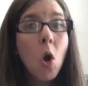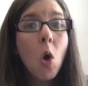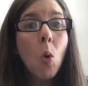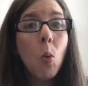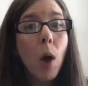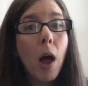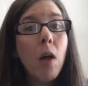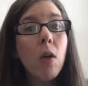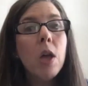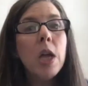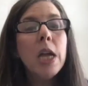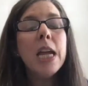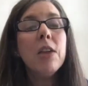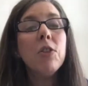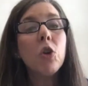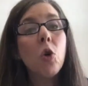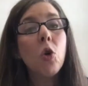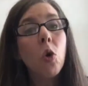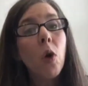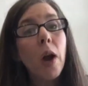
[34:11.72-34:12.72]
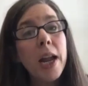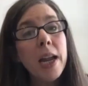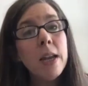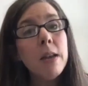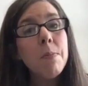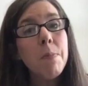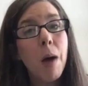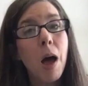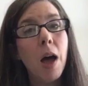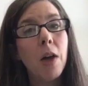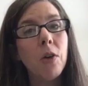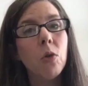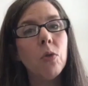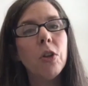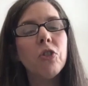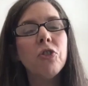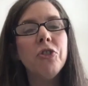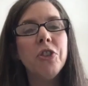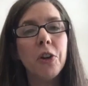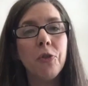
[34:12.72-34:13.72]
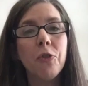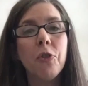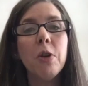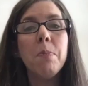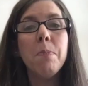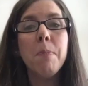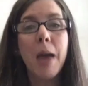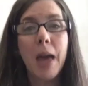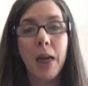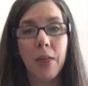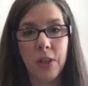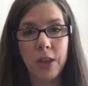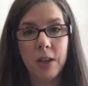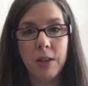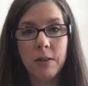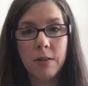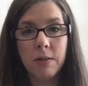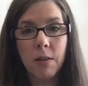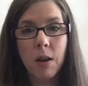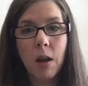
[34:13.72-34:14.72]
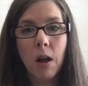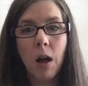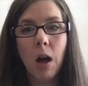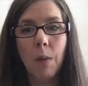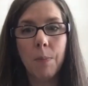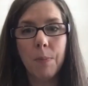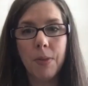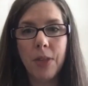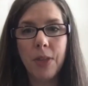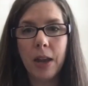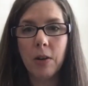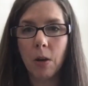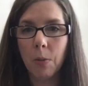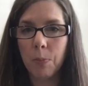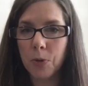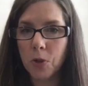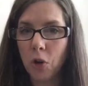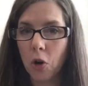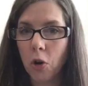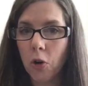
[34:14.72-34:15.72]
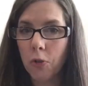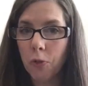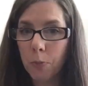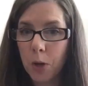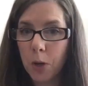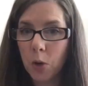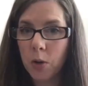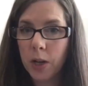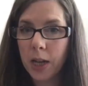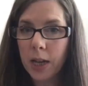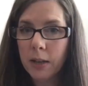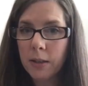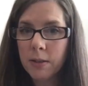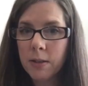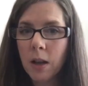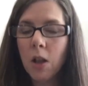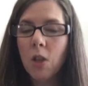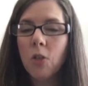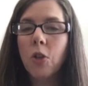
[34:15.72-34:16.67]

Well, in the Creighton model, there's different methods that observe mucus.